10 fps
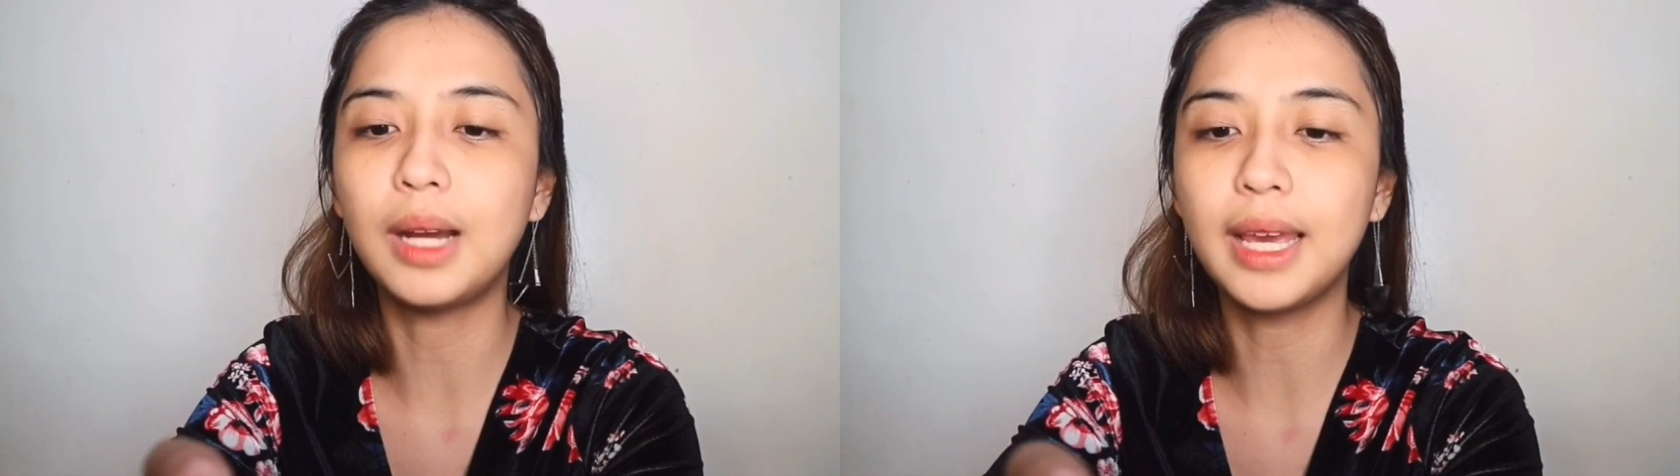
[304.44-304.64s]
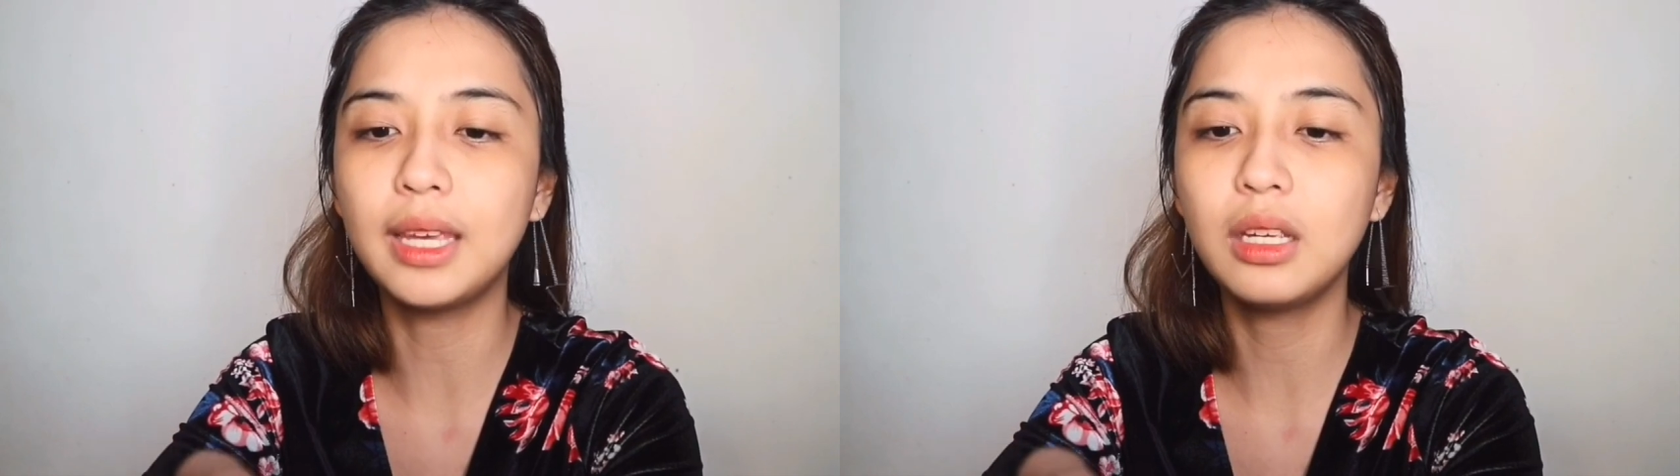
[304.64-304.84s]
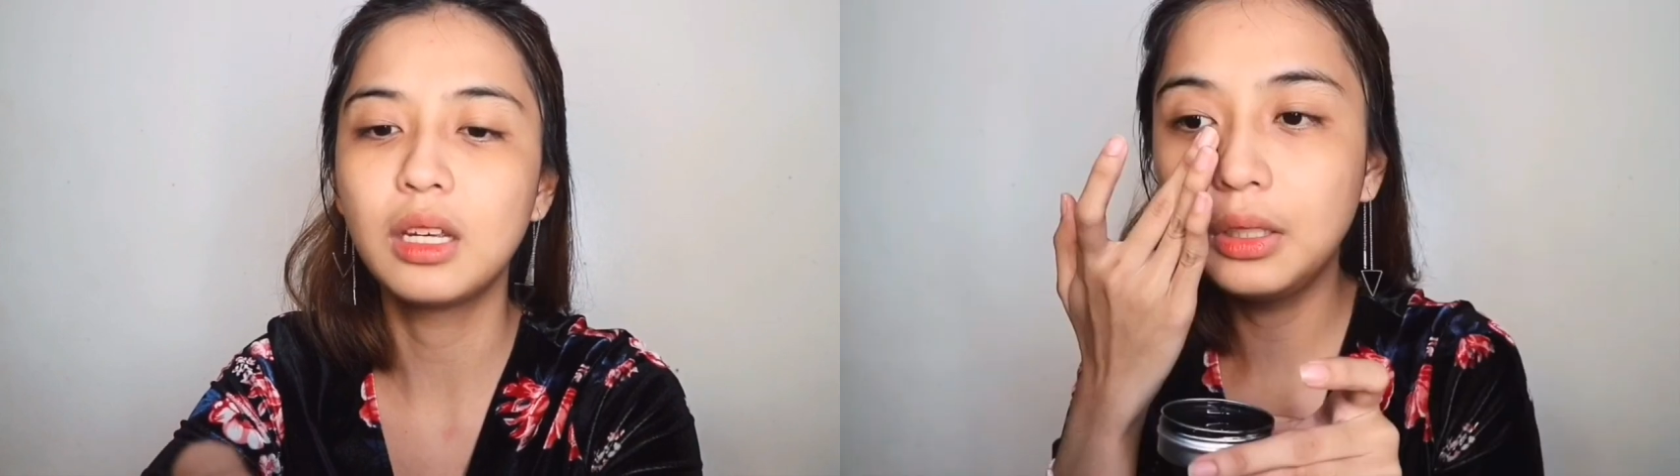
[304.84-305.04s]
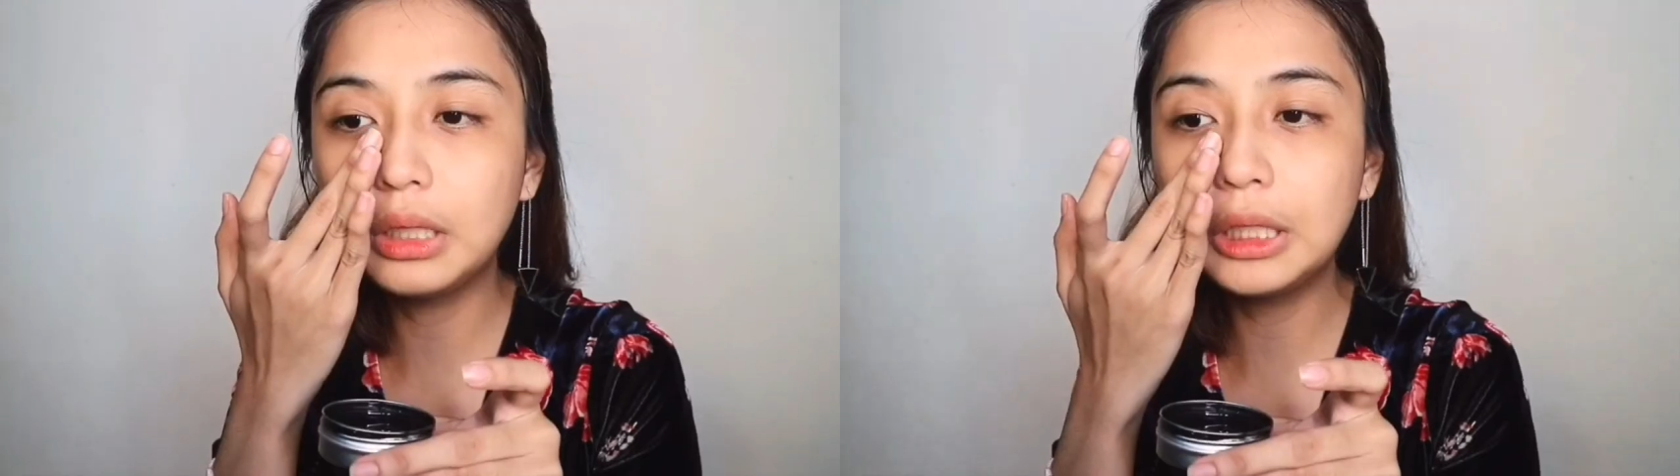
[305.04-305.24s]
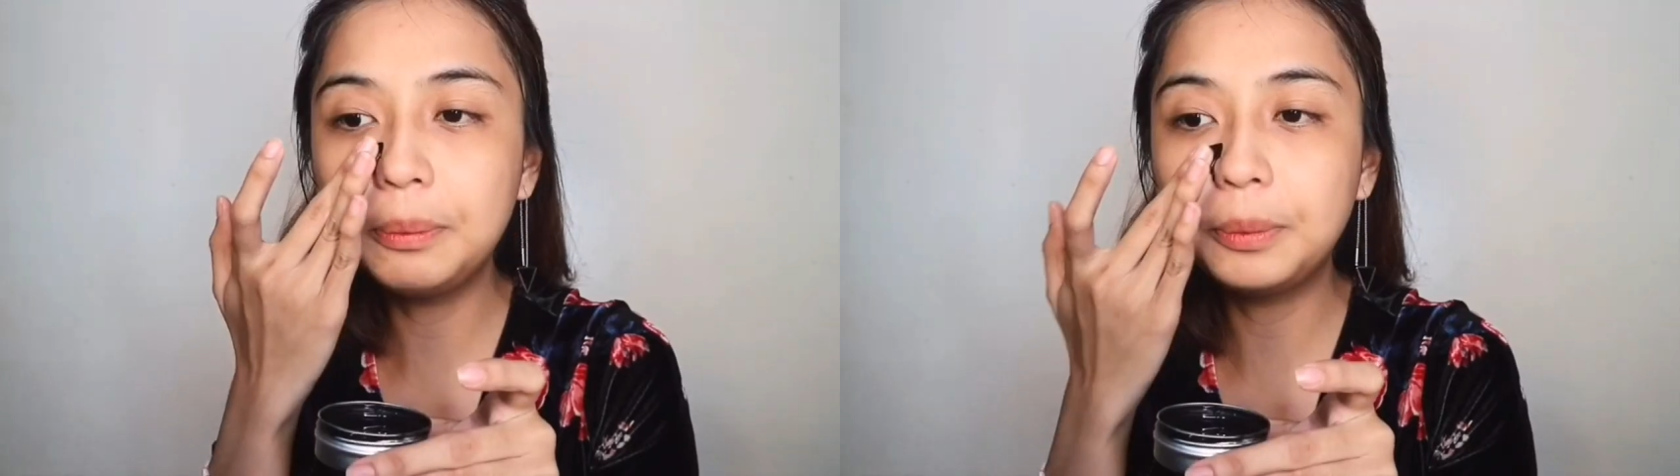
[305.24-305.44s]
why.
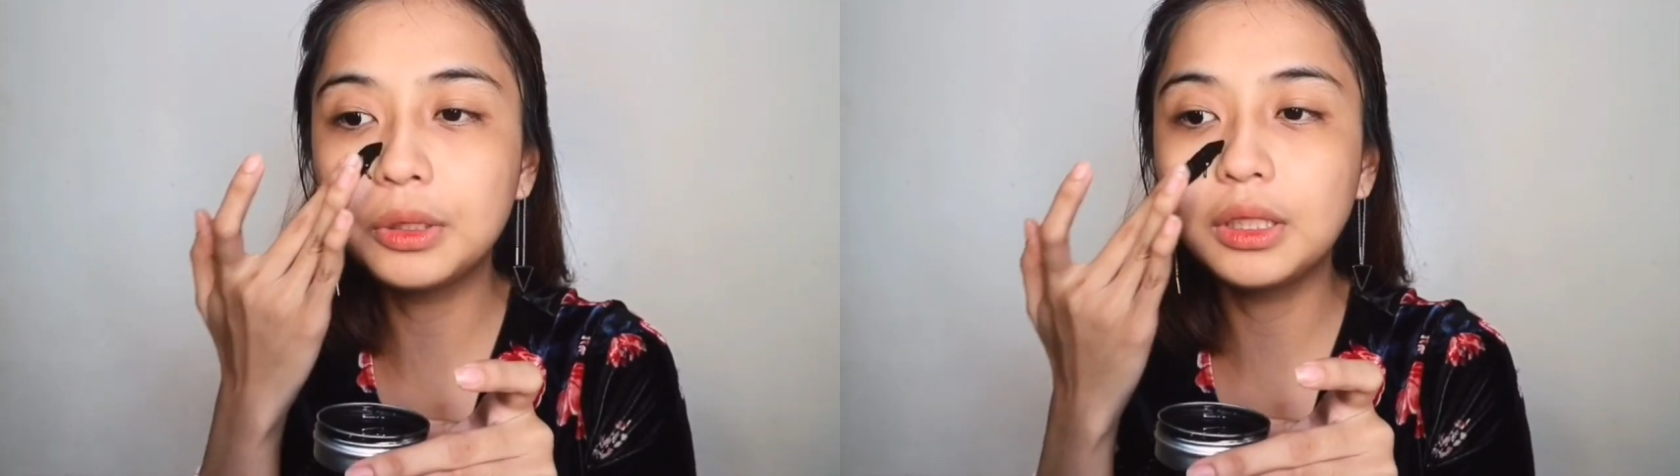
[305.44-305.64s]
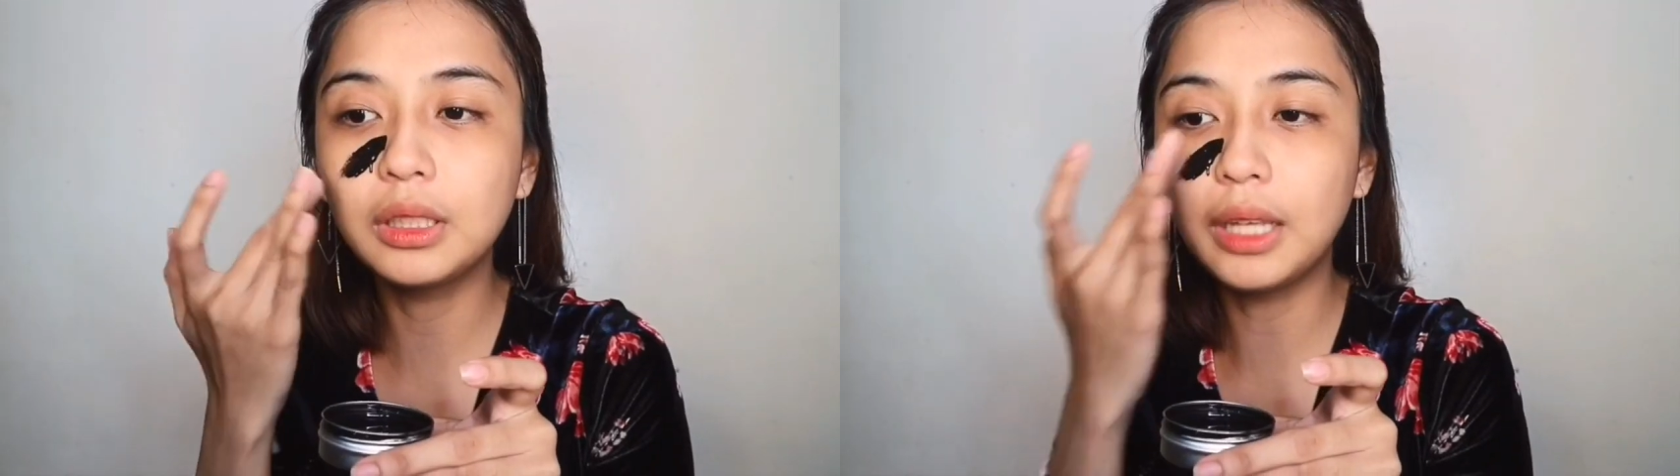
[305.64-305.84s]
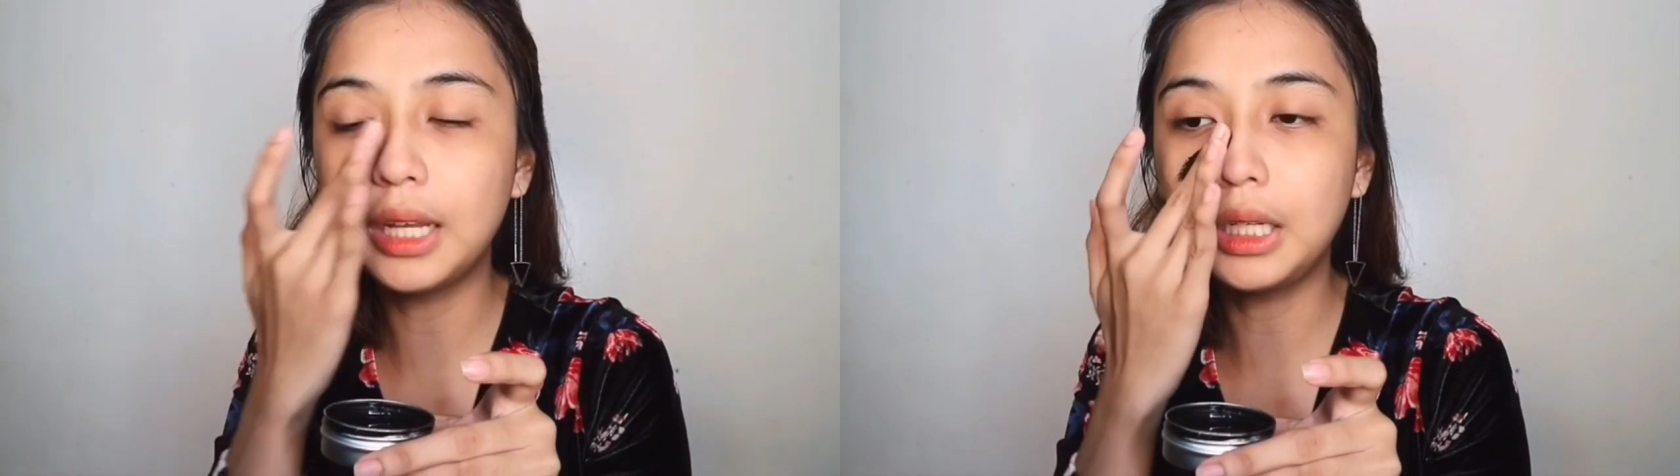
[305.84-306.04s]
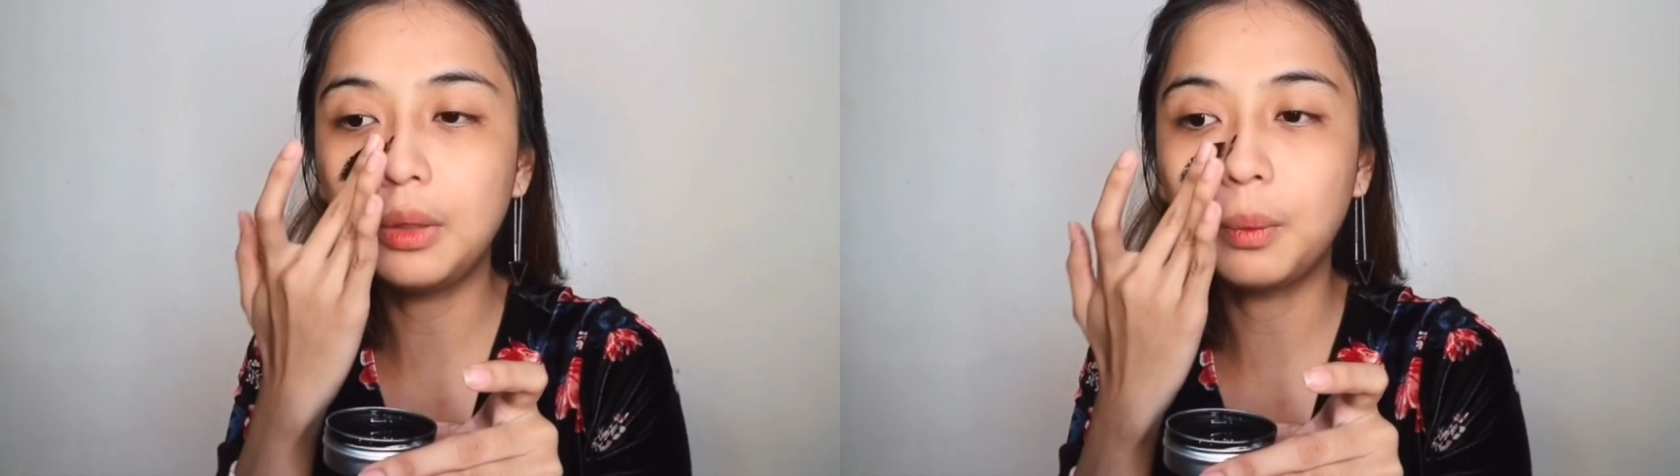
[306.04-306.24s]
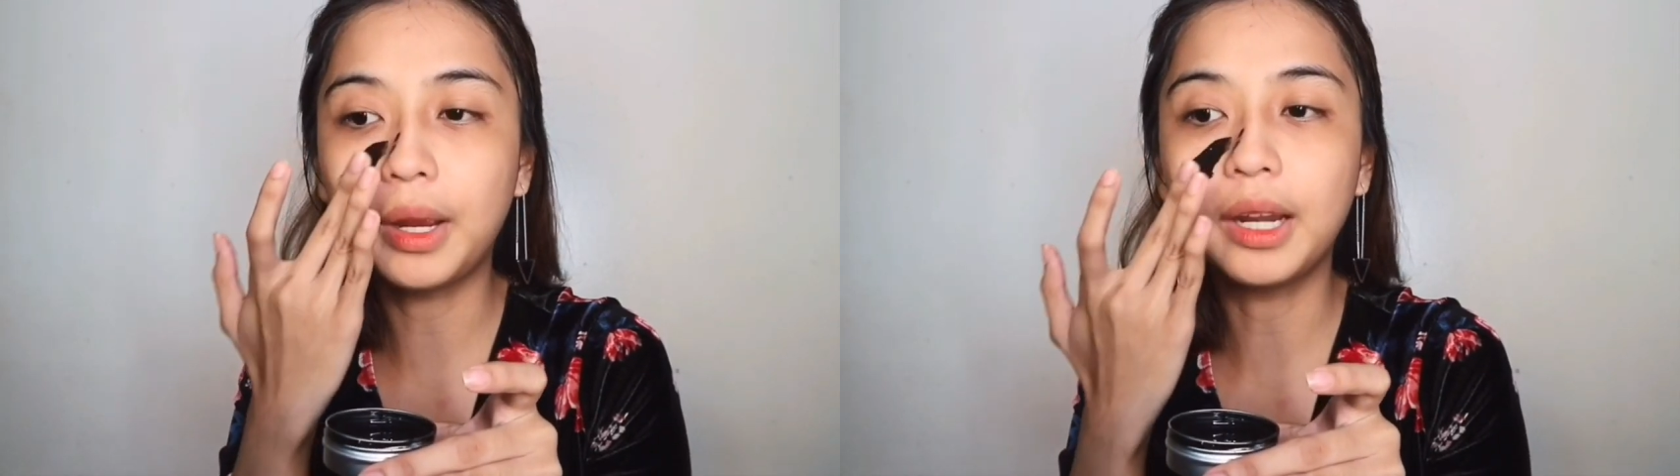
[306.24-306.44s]
You can put it
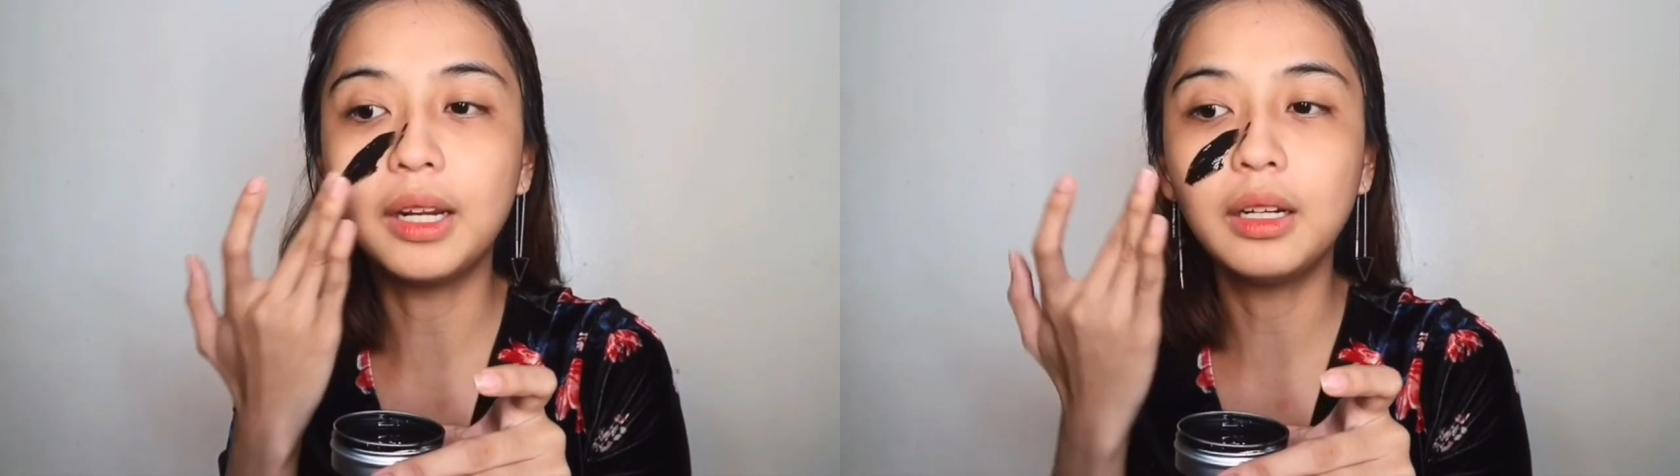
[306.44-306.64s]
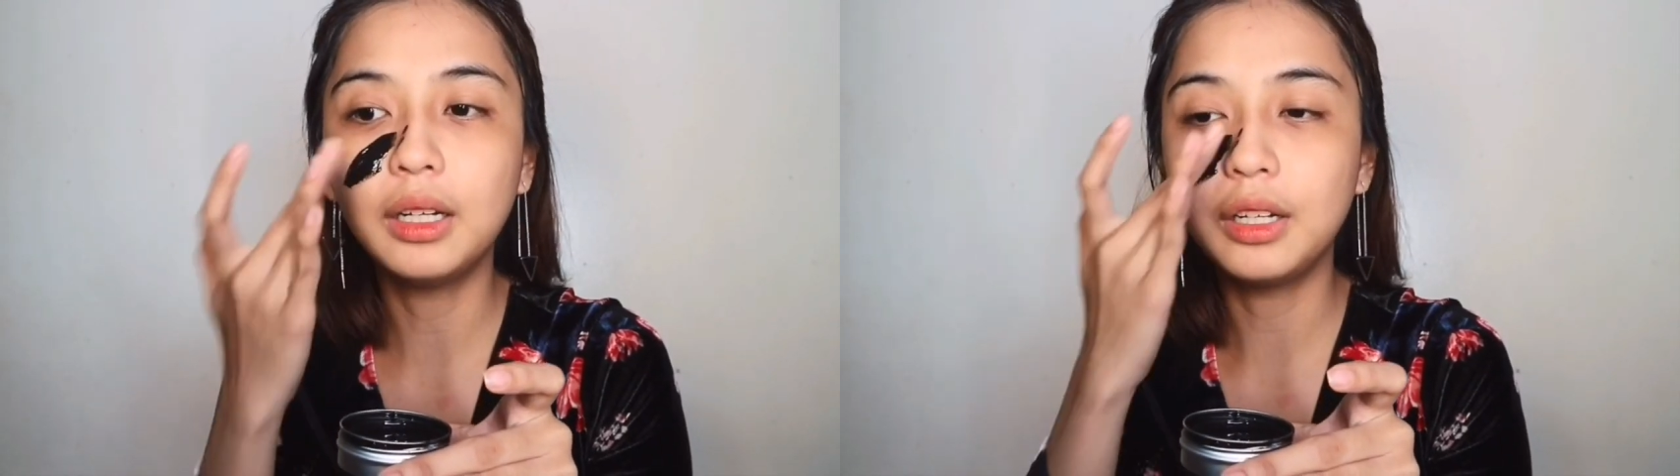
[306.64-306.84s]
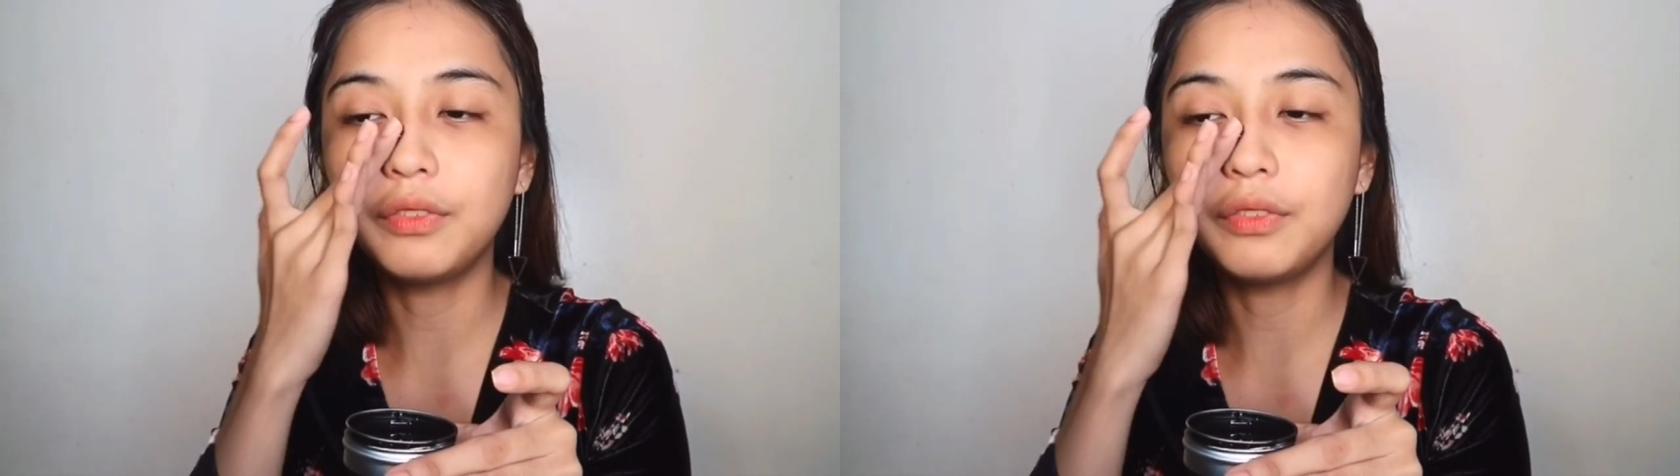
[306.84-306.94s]
anywhere.